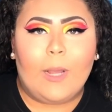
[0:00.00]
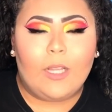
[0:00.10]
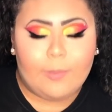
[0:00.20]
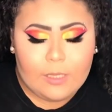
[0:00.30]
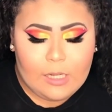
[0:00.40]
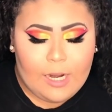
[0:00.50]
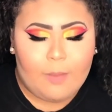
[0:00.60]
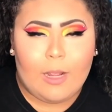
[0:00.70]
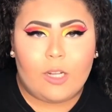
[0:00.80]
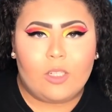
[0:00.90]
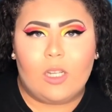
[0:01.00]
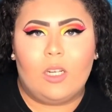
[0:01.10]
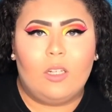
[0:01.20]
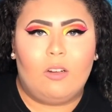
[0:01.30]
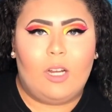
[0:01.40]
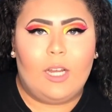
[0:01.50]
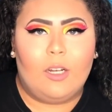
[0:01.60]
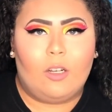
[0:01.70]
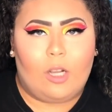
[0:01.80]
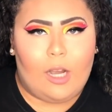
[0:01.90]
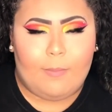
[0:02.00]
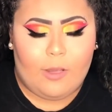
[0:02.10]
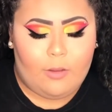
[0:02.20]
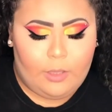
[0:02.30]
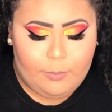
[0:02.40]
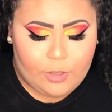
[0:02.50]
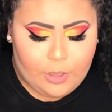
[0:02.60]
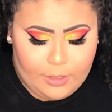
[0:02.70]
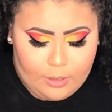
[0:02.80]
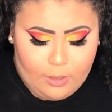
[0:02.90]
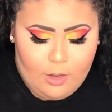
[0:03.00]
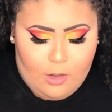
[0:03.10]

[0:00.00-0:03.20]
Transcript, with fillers: my lips today, I'm actually going to go ahead and create my own lip shade